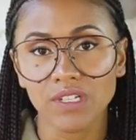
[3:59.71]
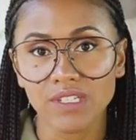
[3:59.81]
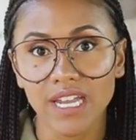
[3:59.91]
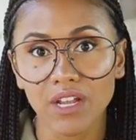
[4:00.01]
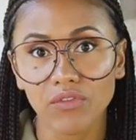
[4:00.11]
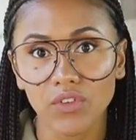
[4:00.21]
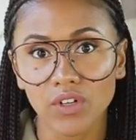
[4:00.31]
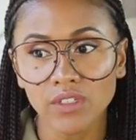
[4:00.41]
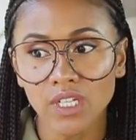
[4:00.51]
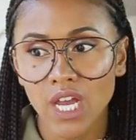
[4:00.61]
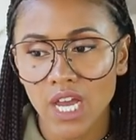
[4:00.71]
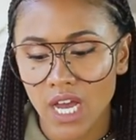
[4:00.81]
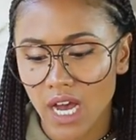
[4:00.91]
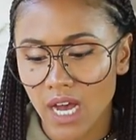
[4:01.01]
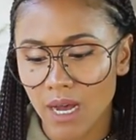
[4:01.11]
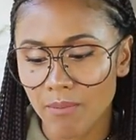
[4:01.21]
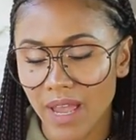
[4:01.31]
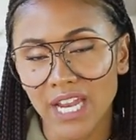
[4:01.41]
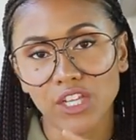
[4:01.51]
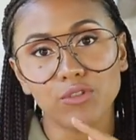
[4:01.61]
is getting full
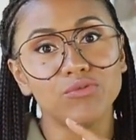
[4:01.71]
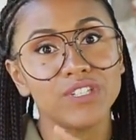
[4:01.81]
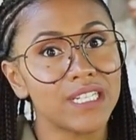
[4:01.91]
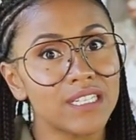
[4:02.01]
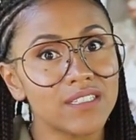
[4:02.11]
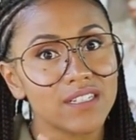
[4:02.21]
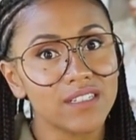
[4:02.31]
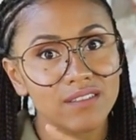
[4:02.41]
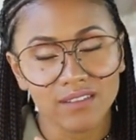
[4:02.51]
and you didn't